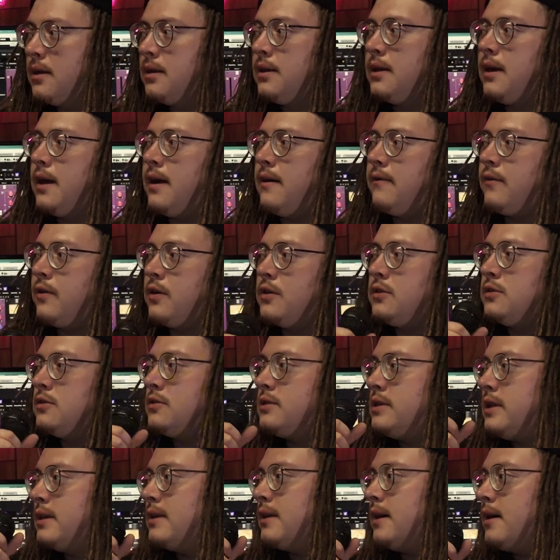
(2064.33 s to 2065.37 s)
Yeah, I've heard you
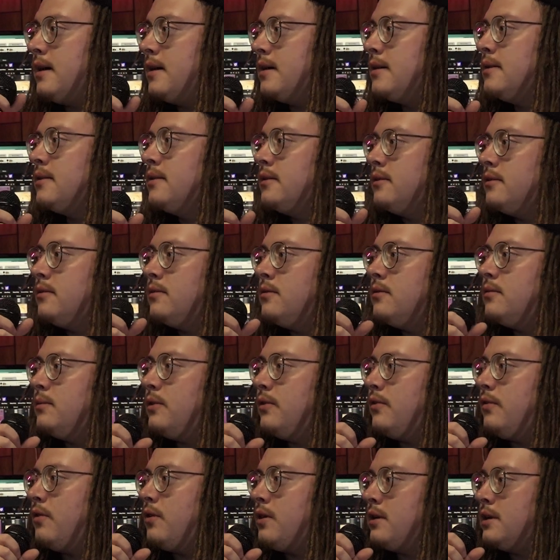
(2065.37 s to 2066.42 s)
say that
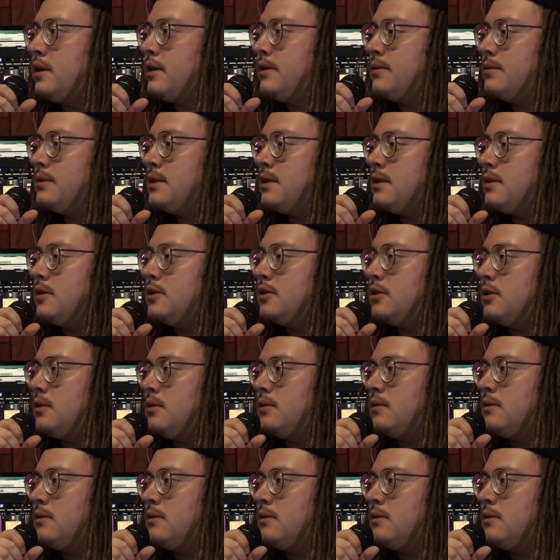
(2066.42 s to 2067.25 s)
before. I think it was at the show.